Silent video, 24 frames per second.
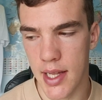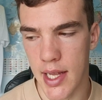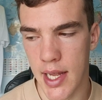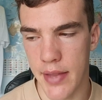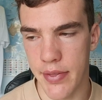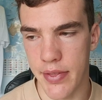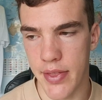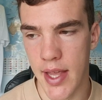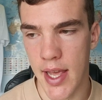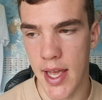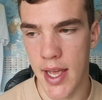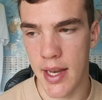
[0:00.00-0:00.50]

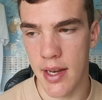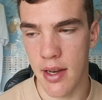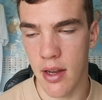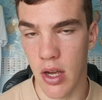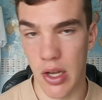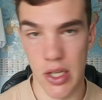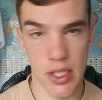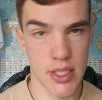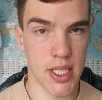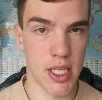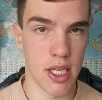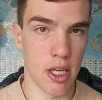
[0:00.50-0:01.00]
and then
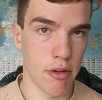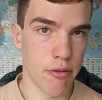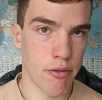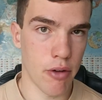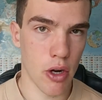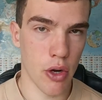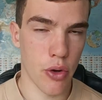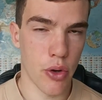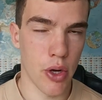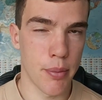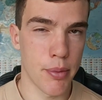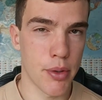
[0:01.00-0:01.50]
asking a
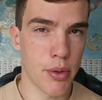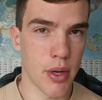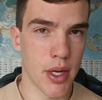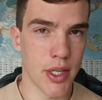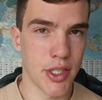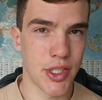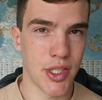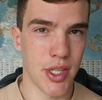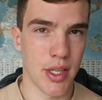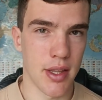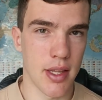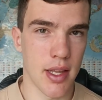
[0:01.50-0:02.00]
follow-up
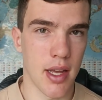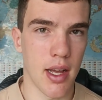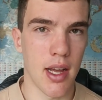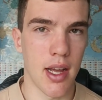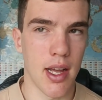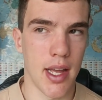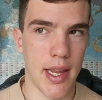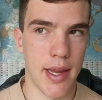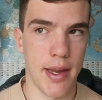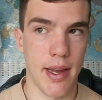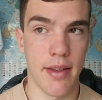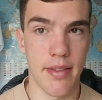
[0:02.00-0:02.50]
question
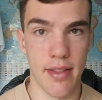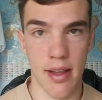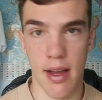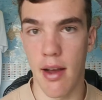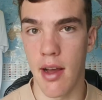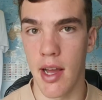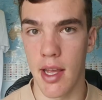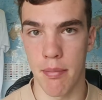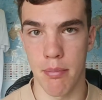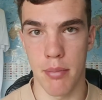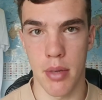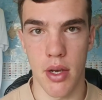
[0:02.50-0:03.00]
that
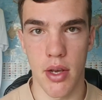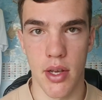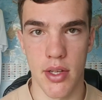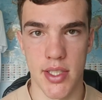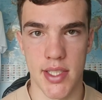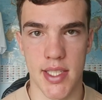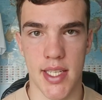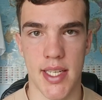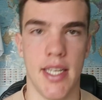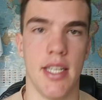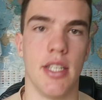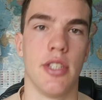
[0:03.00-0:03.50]
I'm
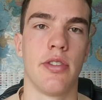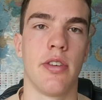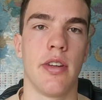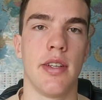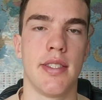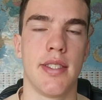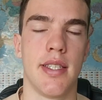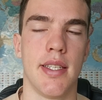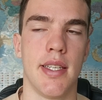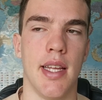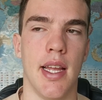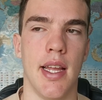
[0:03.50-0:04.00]
personally
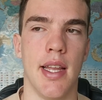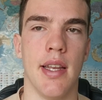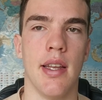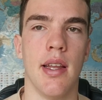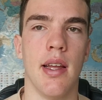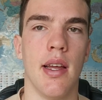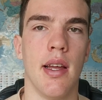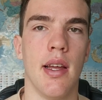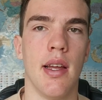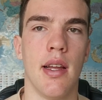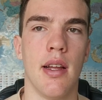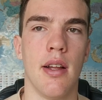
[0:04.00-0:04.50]
interested in,
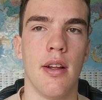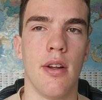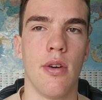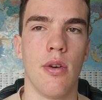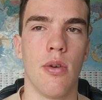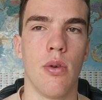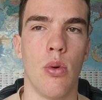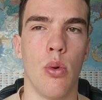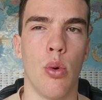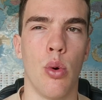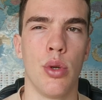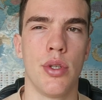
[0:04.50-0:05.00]

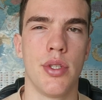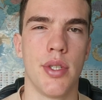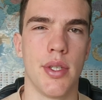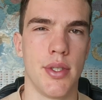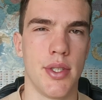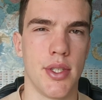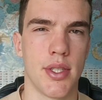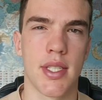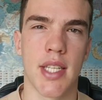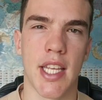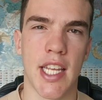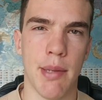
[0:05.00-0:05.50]
or to
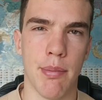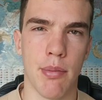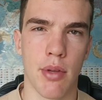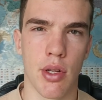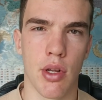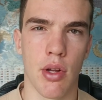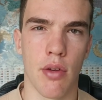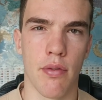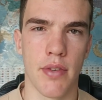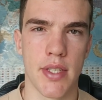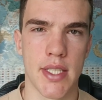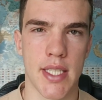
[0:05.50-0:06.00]
just keep the
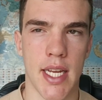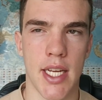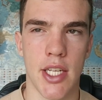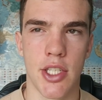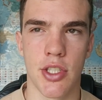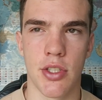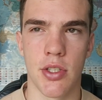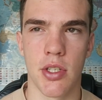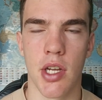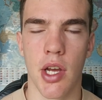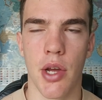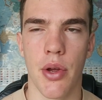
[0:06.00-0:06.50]

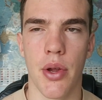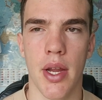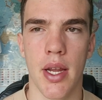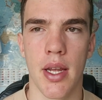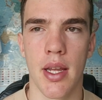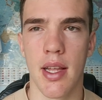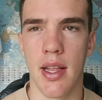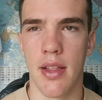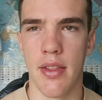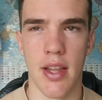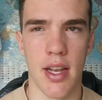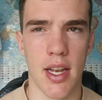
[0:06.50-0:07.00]
conversation
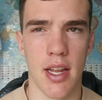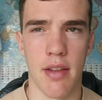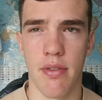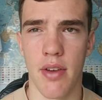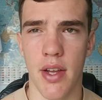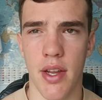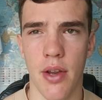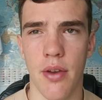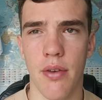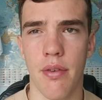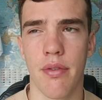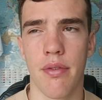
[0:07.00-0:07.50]
going. And then if
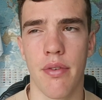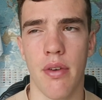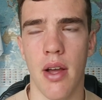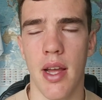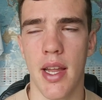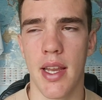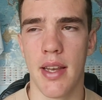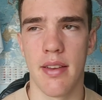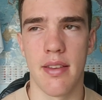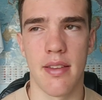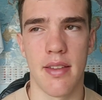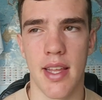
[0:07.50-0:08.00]
I don't
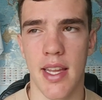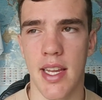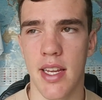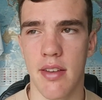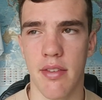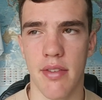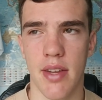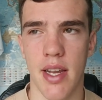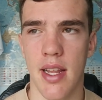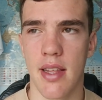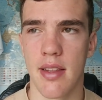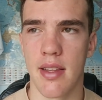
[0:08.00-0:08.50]

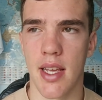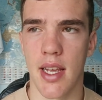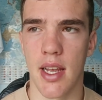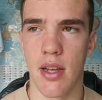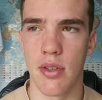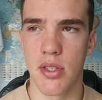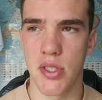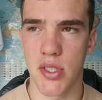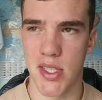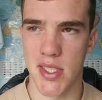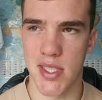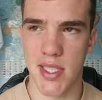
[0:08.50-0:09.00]
think of anything
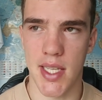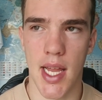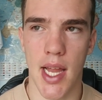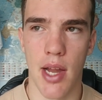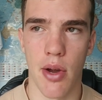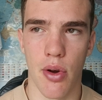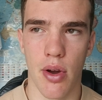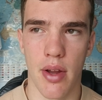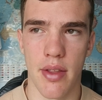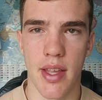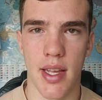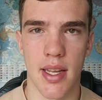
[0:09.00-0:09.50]
else to say,
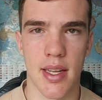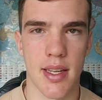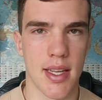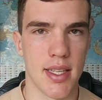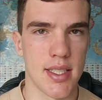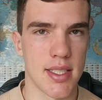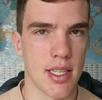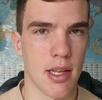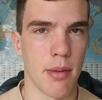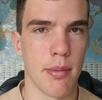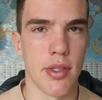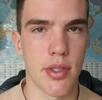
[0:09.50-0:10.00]
or I think
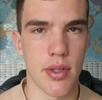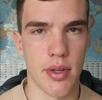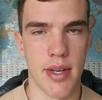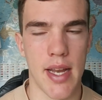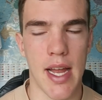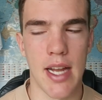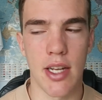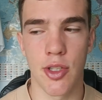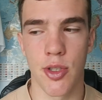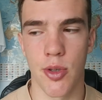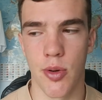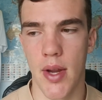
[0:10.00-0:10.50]
it's come to a
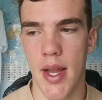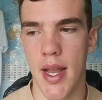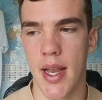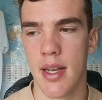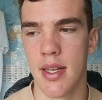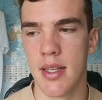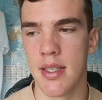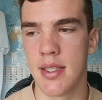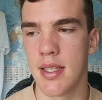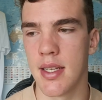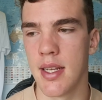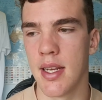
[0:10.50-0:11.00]
natural
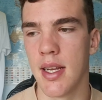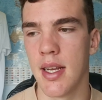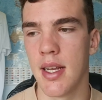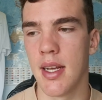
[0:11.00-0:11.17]
end,